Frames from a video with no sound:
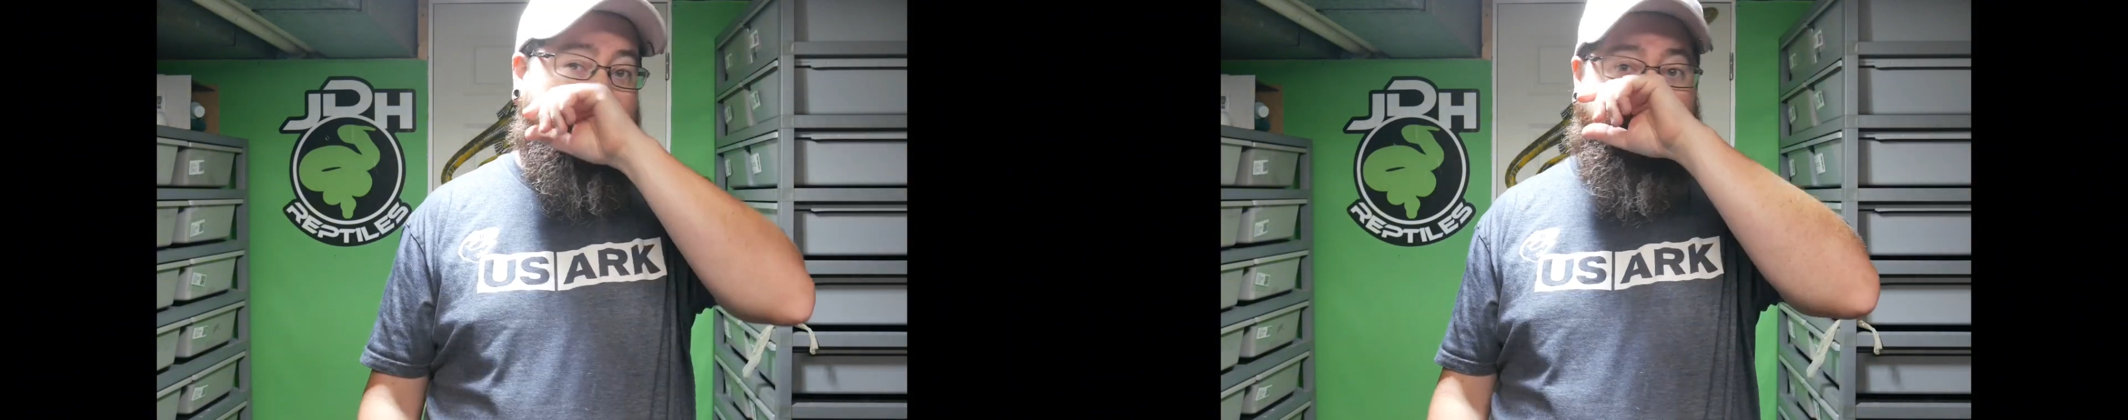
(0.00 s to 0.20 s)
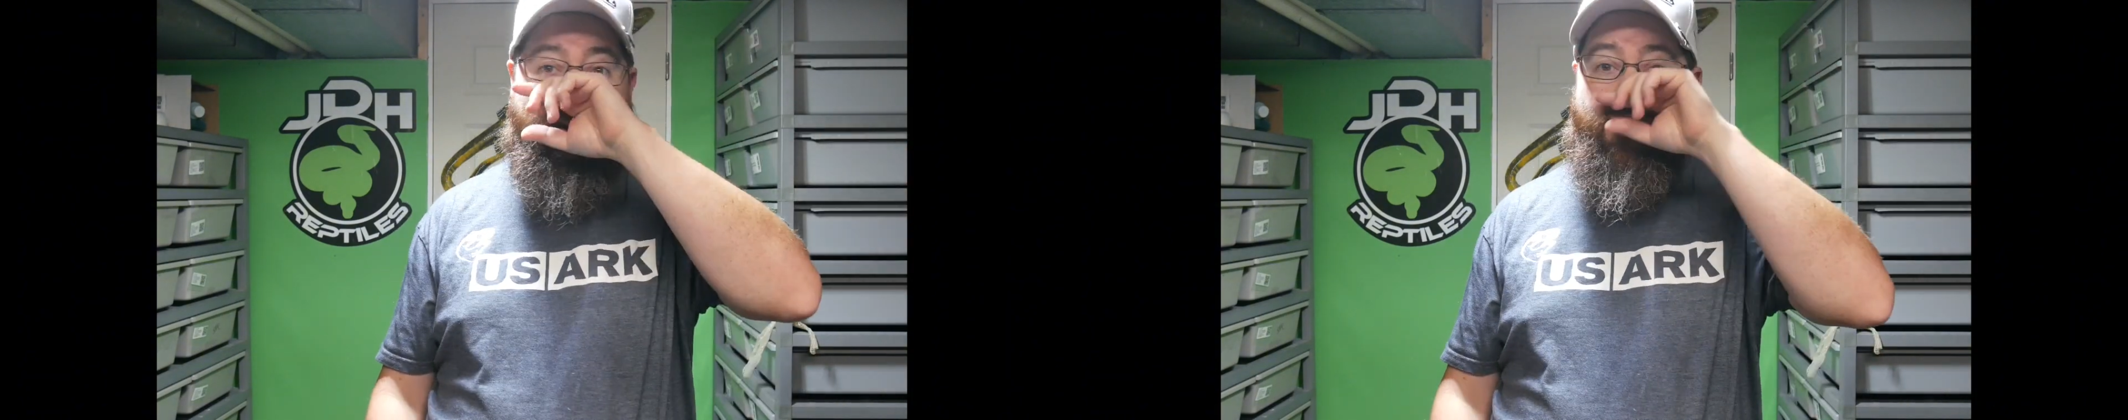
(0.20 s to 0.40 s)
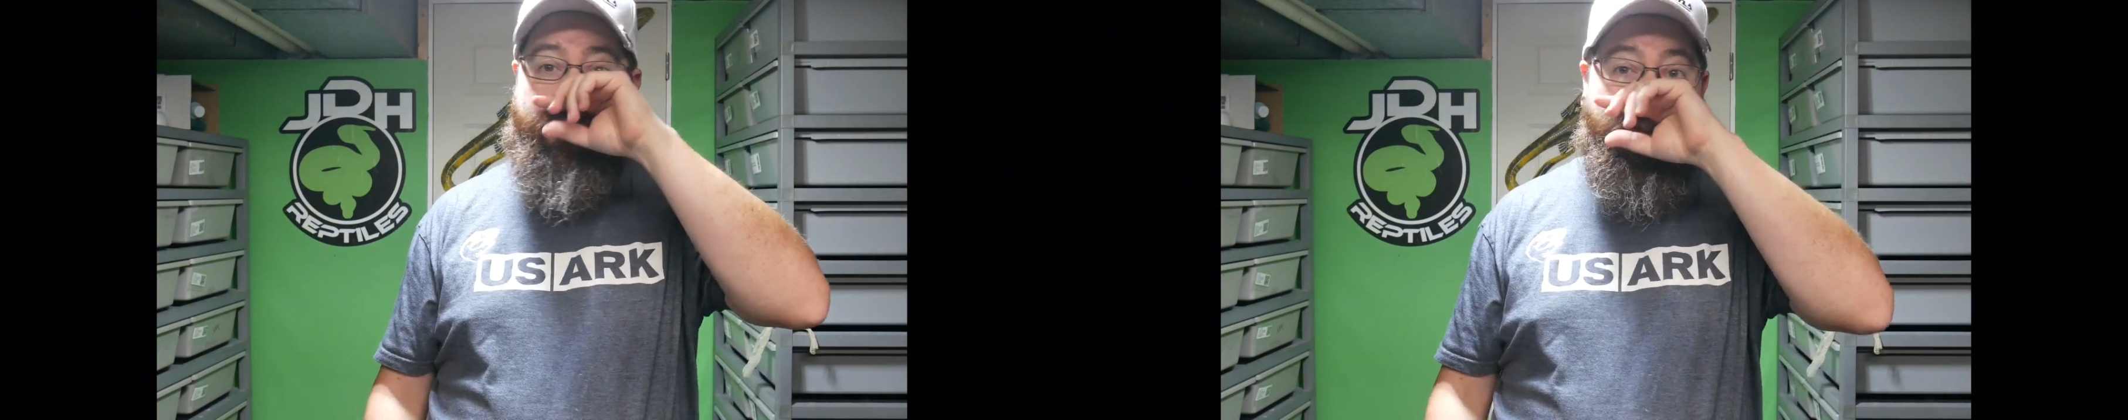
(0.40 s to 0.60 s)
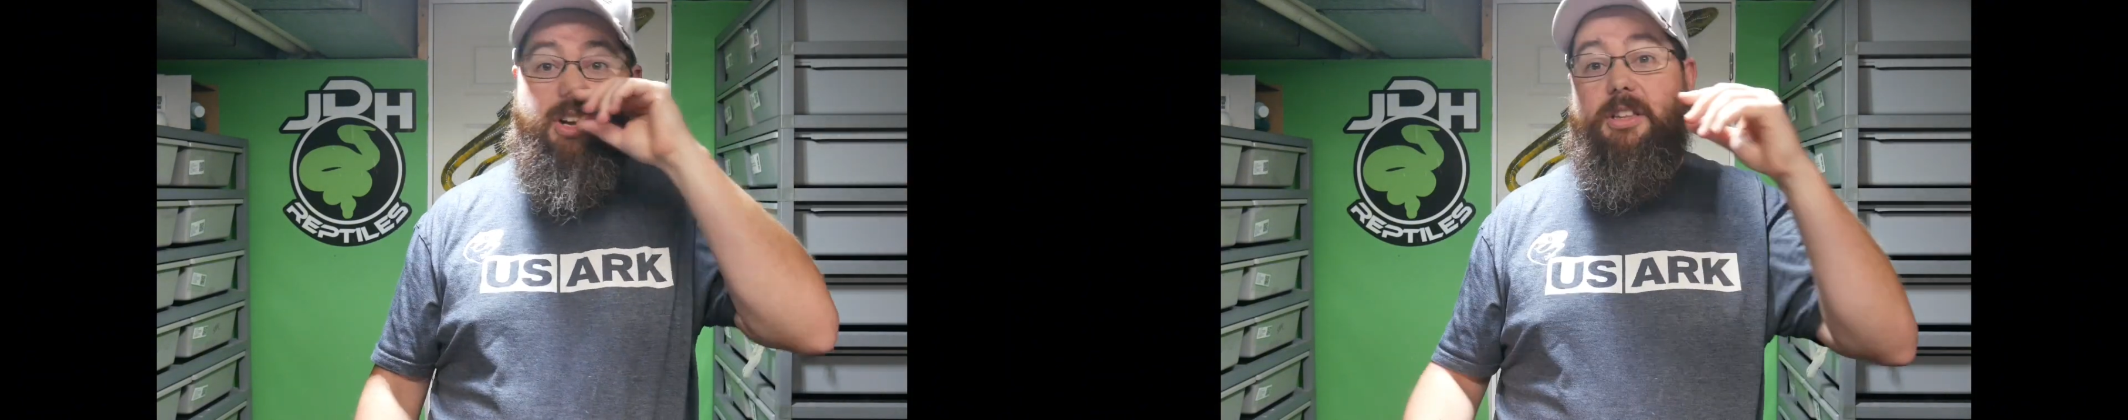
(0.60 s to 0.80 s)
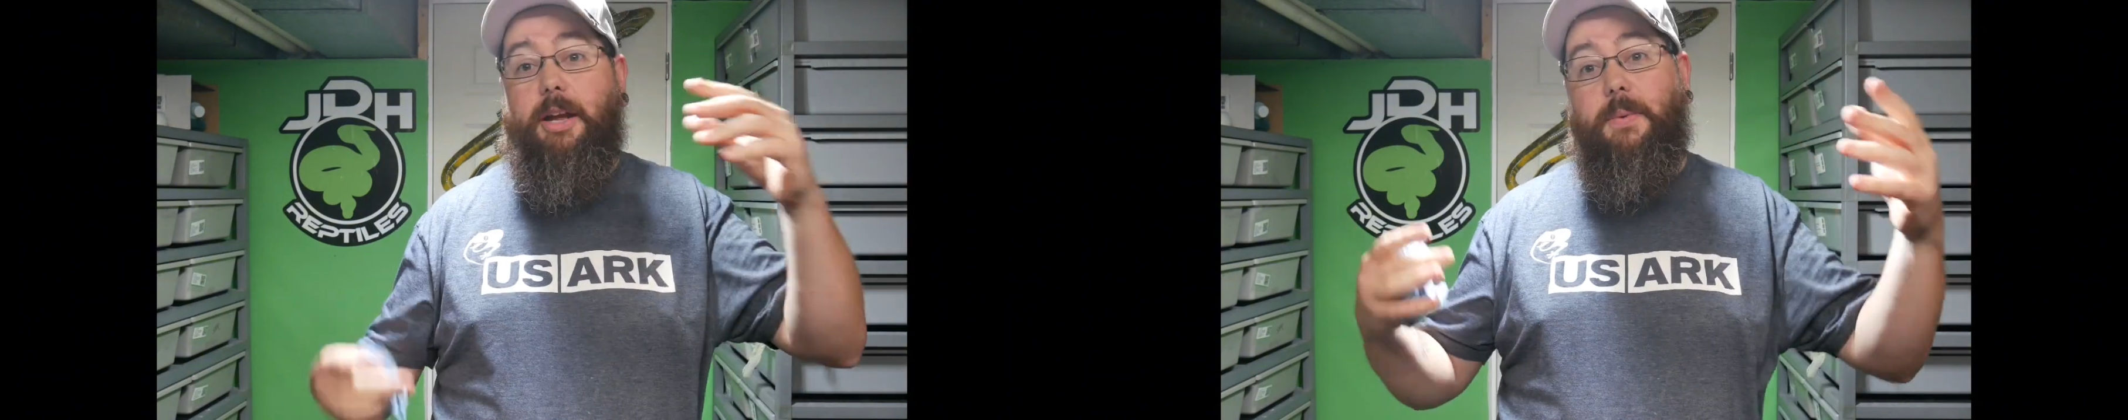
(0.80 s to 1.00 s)
you know, it
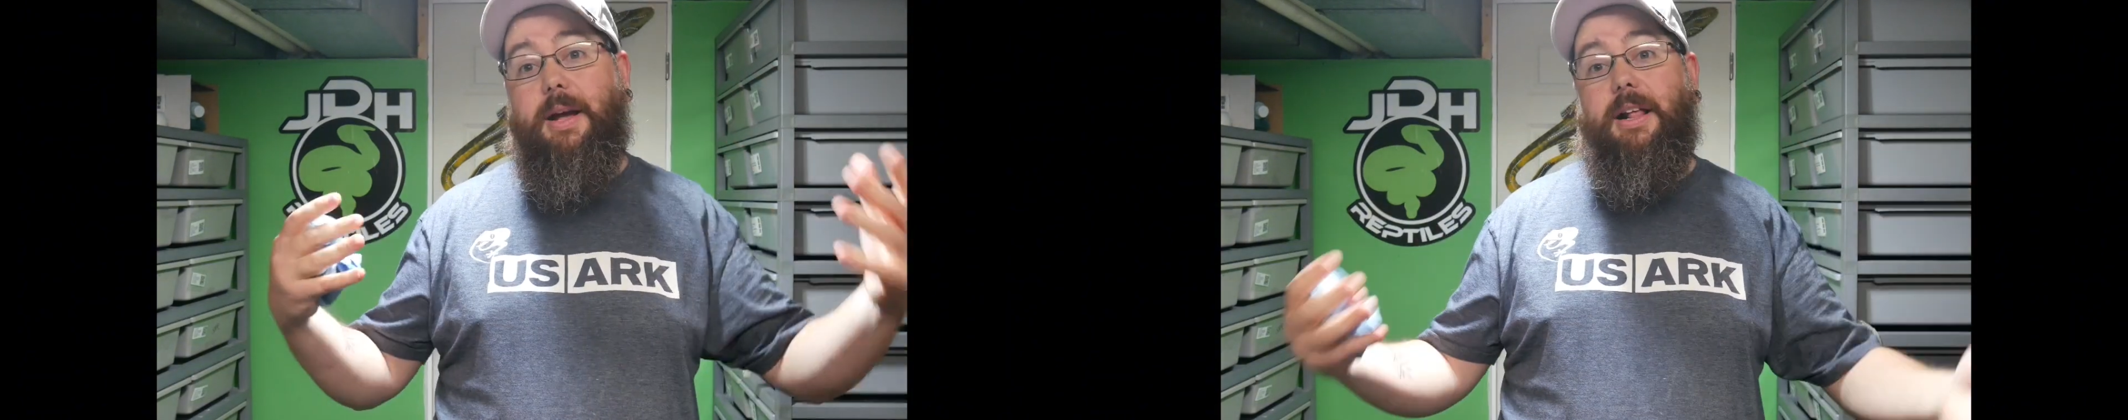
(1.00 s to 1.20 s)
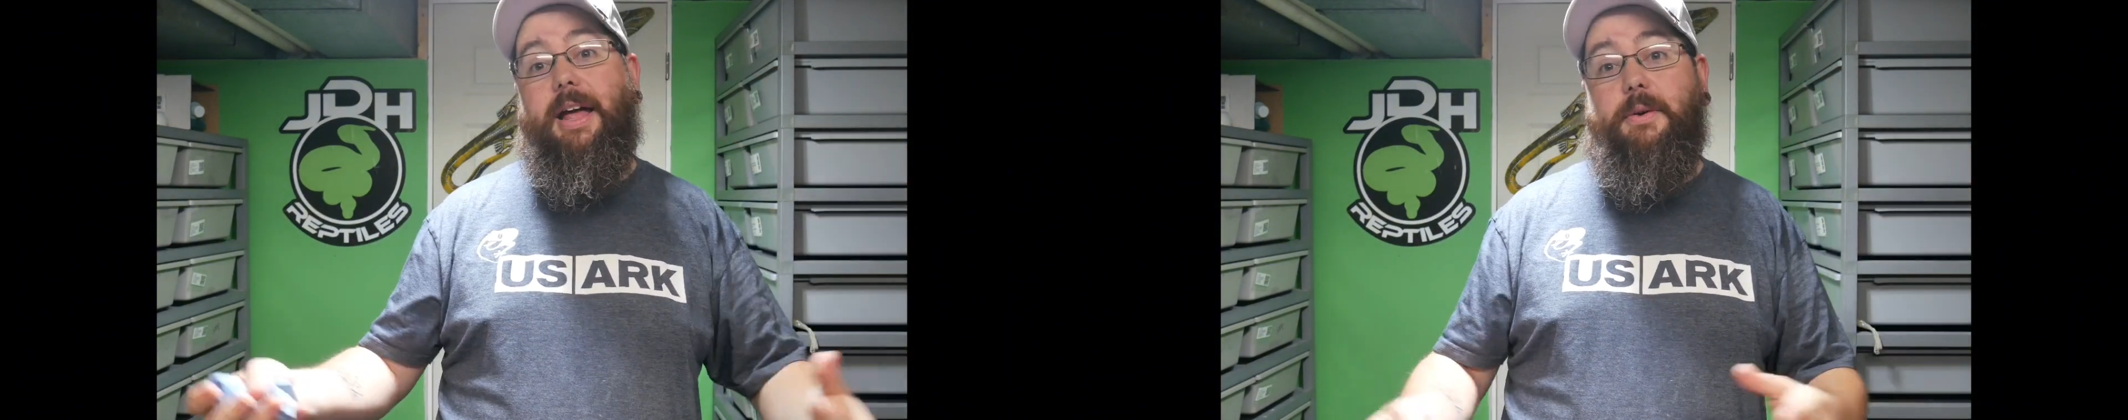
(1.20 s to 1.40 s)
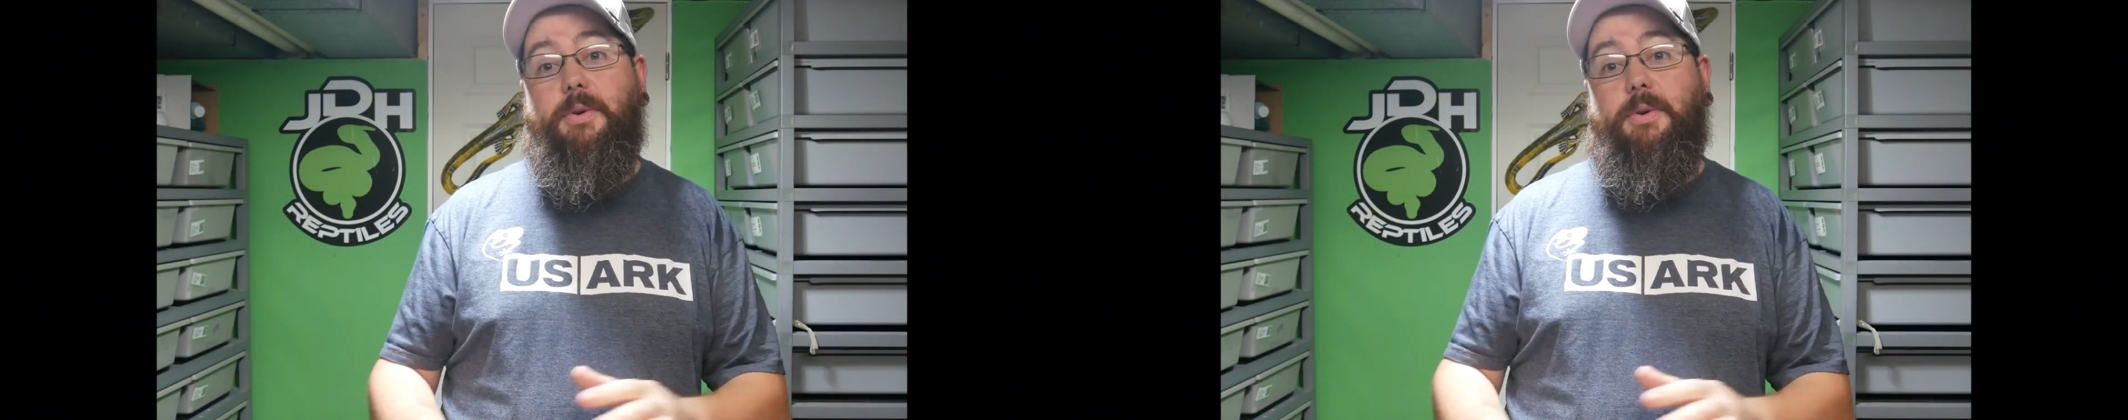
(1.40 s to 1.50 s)
looked like we had a lot of